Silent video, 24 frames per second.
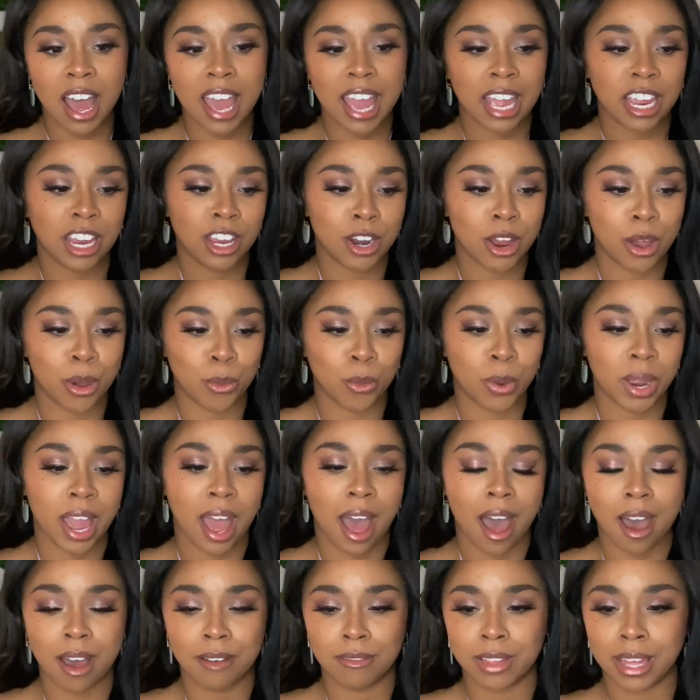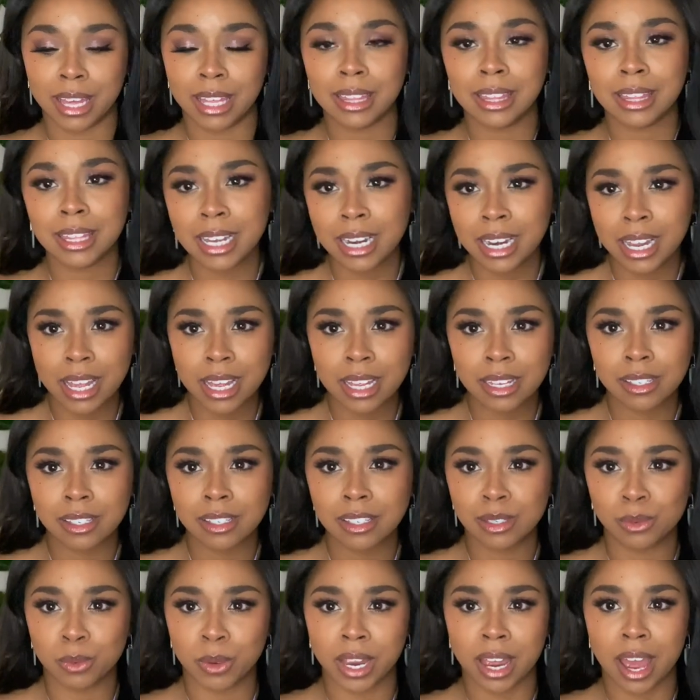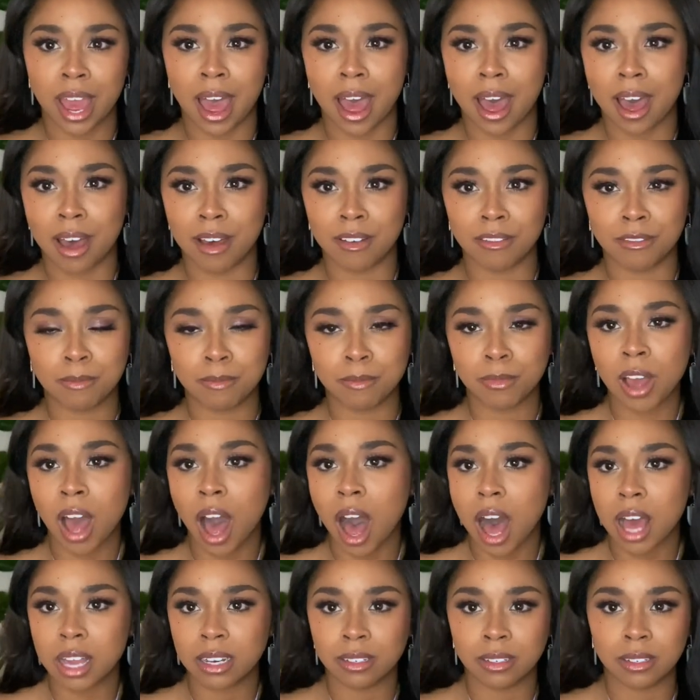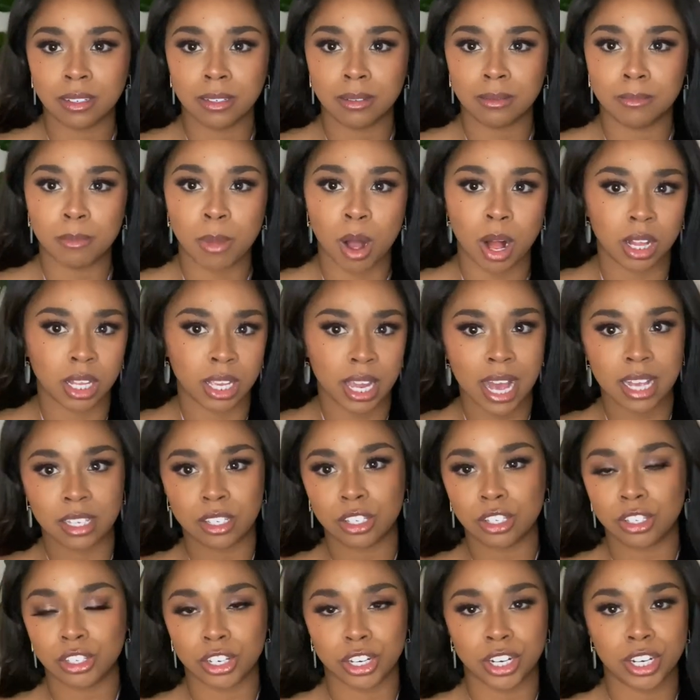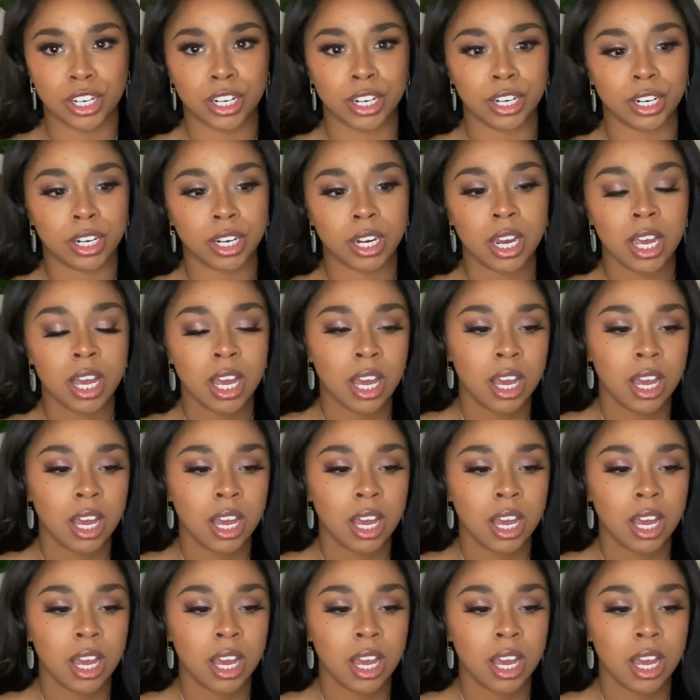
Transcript: You know, we have like linens, we have cotton, polyester,